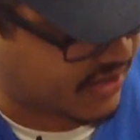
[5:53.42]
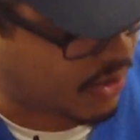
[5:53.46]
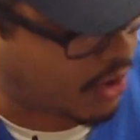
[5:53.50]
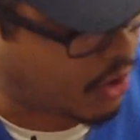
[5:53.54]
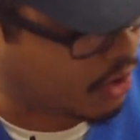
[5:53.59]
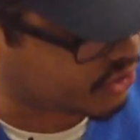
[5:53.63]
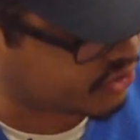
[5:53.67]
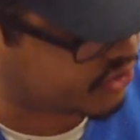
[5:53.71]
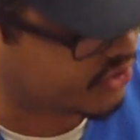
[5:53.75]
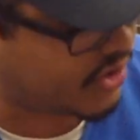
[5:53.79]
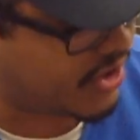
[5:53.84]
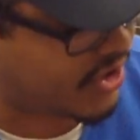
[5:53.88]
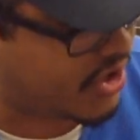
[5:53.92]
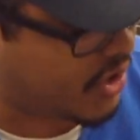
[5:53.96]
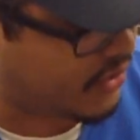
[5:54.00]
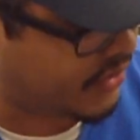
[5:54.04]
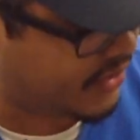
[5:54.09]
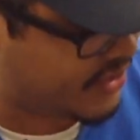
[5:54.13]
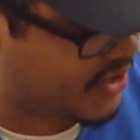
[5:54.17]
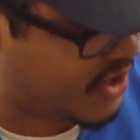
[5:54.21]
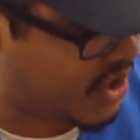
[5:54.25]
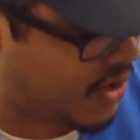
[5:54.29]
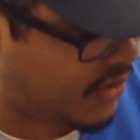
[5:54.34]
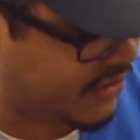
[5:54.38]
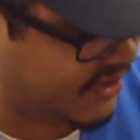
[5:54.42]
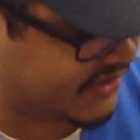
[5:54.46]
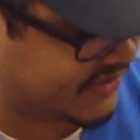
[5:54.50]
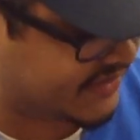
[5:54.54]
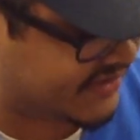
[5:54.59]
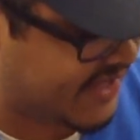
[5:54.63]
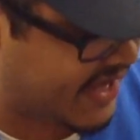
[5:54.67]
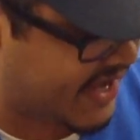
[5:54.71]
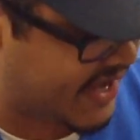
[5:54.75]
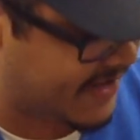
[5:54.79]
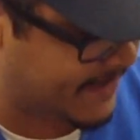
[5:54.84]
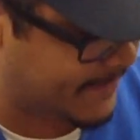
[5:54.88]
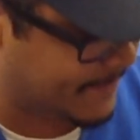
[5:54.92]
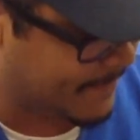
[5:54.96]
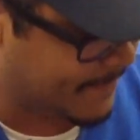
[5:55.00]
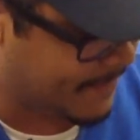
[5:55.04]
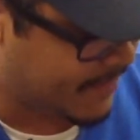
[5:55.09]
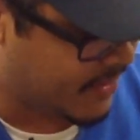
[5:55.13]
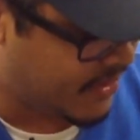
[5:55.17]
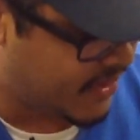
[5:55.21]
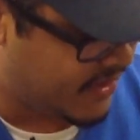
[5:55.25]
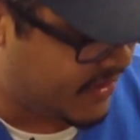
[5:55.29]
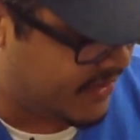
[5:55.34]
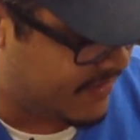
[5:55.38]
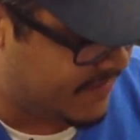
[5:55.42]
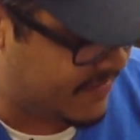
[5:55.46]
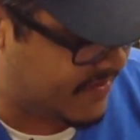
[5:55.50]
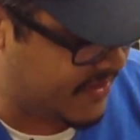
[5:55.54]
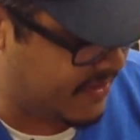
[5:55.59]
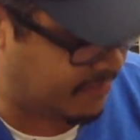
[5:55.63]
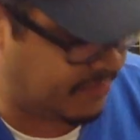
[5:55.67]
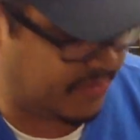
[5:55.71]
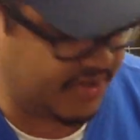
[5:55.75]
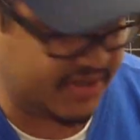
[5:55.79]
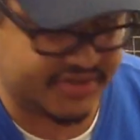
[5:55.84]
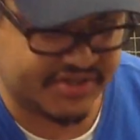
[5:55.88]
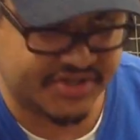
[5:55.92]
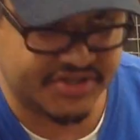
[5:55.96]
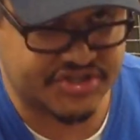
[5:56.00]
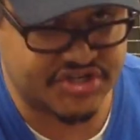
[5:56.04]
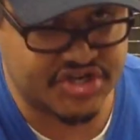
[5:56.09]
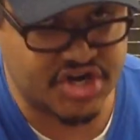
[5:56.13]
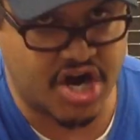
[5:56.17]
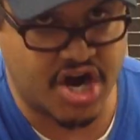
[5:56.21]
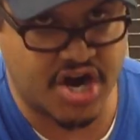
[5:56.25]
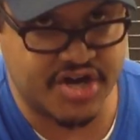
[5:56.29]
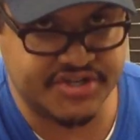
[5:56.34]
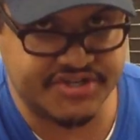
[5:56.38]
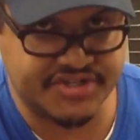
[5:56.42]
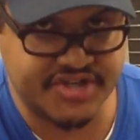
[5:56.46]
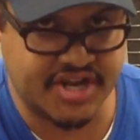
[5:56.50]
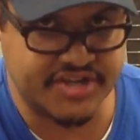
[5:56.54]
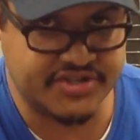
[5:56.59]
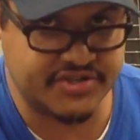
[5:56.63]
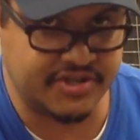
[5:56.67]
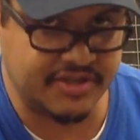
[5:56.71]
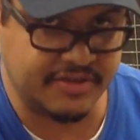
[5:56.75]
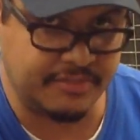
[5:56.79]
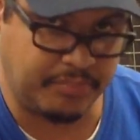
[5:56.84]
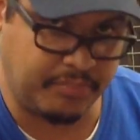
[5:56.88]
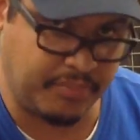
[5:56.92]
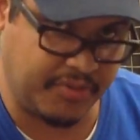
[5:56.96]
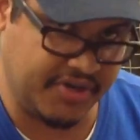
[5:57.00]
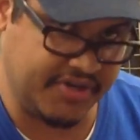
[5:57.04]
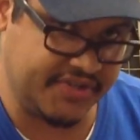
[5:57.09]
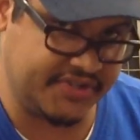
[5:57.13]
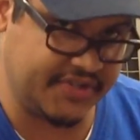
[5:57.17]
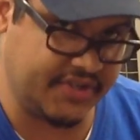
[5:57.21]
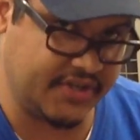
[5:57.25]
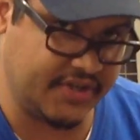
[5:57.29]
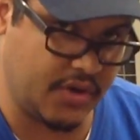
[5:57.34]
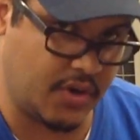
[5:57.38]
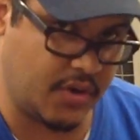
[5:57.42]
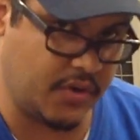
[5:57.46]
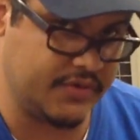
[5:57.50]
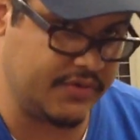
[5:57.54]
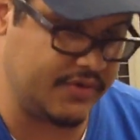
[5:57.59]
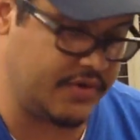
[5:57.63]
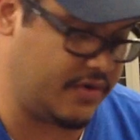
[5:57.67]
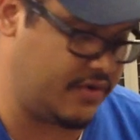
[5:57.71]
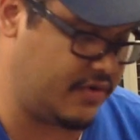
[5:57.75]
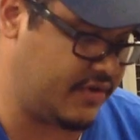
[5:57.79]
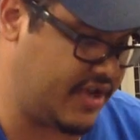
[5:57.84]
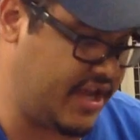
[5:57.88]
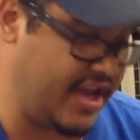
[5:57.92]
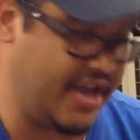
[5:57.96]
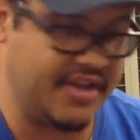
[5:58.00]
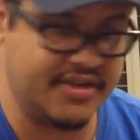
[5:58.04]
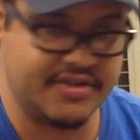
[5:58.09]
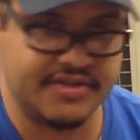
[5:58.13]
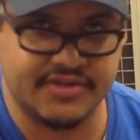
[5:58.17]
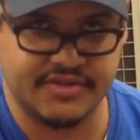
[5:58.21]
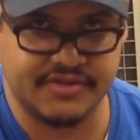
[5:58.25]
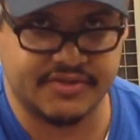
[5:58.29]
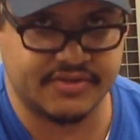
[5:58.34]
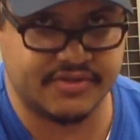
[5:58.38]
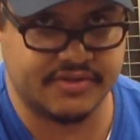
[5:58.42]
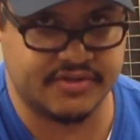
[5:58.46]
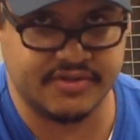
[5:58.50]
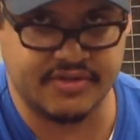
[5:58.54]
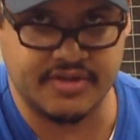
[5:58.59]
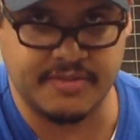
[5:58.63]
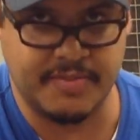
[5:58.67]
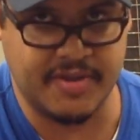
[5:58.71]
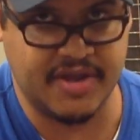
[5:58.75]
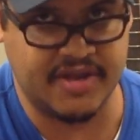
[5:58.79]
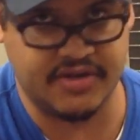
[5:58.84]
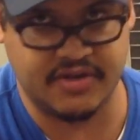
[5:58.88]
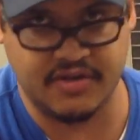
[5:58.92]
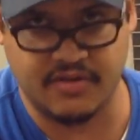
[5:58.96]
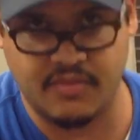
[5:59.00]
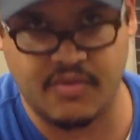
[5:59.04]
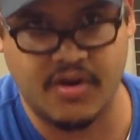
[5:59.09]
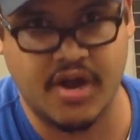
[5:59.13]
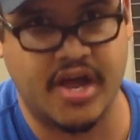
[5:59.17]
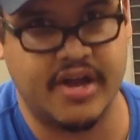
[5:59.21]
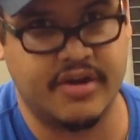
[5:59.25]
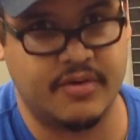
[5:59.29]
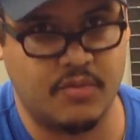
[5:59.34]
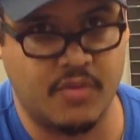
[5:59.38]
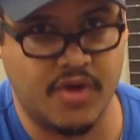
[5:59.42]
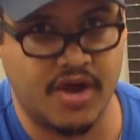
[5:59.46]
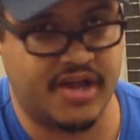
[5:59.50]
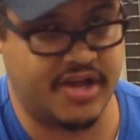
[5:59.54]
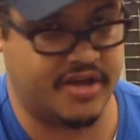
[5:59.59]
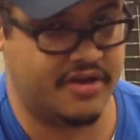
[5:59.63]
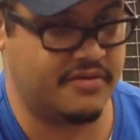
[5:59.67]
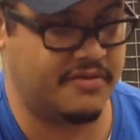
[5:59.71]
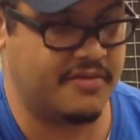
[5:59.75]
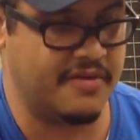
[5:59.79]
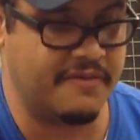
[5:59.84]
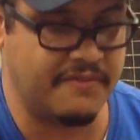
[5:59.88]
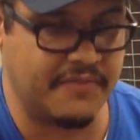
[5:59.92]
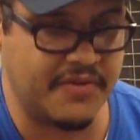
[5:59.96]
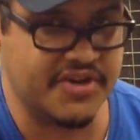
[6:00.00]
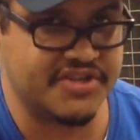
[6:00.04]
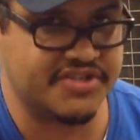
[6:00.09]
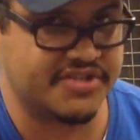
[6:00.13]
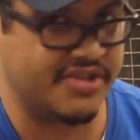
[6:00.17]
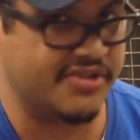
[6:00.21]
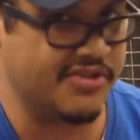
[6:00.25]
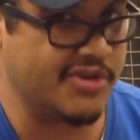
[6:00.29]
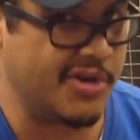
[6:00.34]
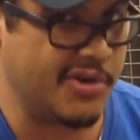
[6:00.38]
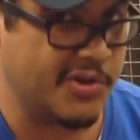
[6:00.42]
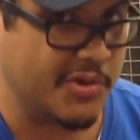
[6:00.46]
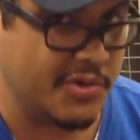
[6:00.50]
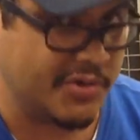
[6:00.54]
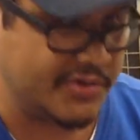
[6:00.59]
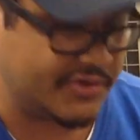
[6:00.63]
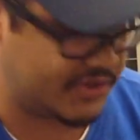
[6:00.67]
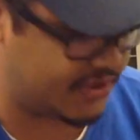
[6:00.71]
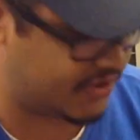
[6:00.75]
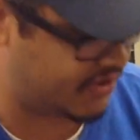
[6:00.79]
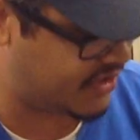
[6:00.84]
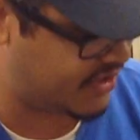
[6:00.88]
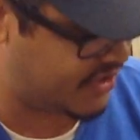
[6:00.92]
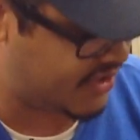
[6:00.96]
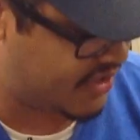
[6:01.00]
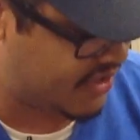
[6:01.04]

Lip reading: Also, another note is that the PT chart is actually printed on your gauges, depending on what kind of refrigerant you're using.